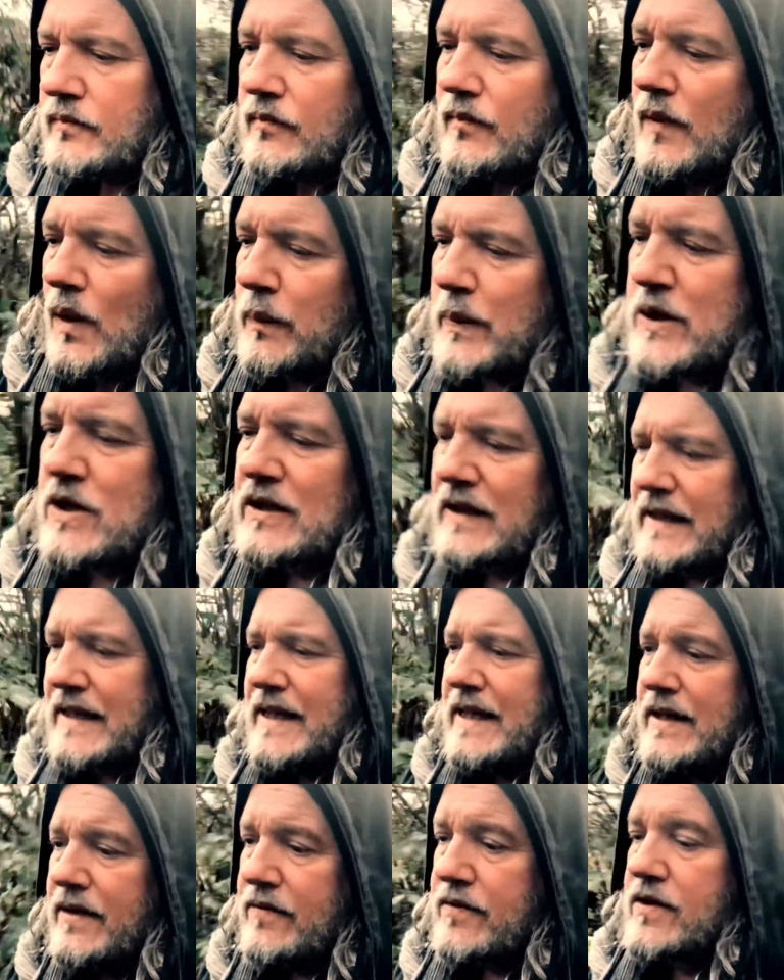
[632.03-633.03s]
which
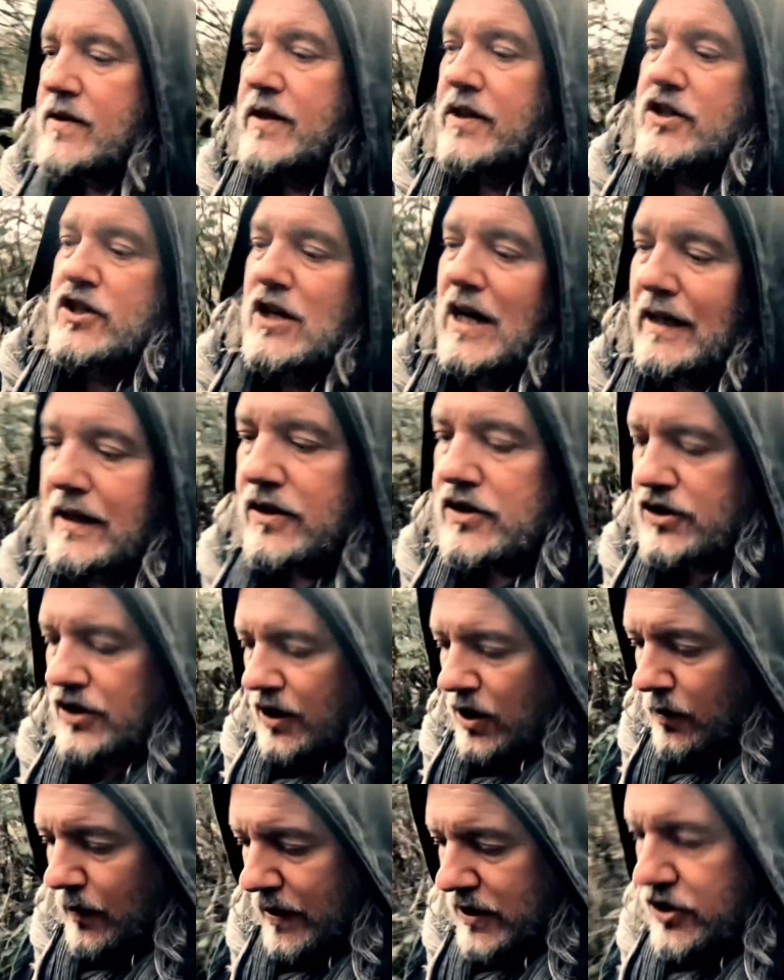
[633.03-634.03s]
leaves the challenging
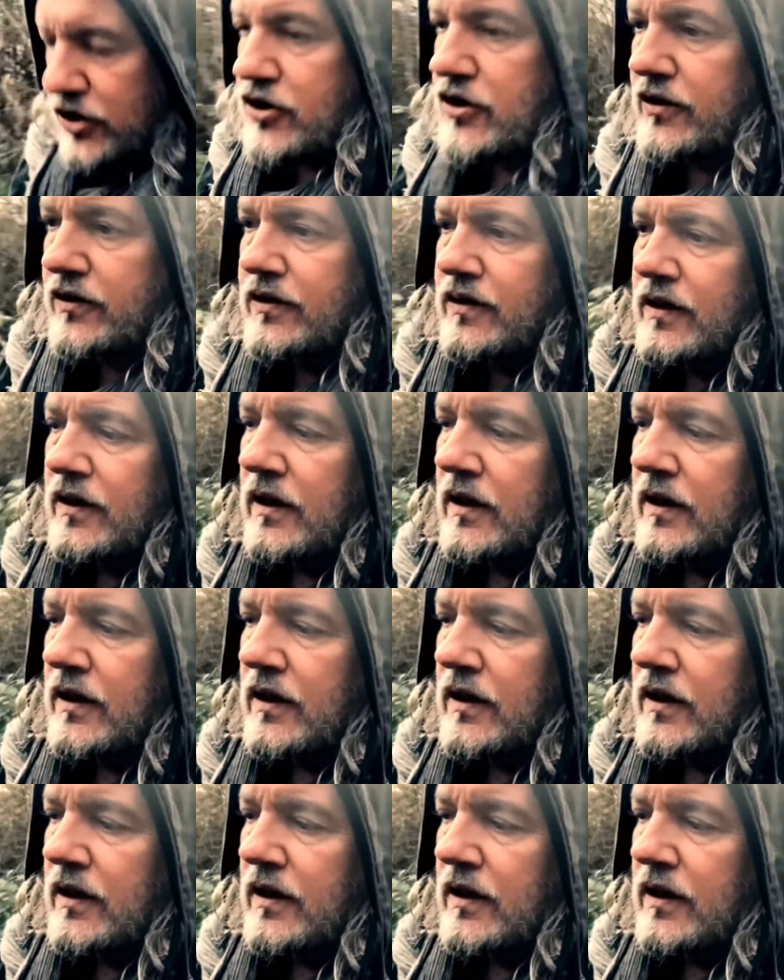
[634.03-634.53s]
question: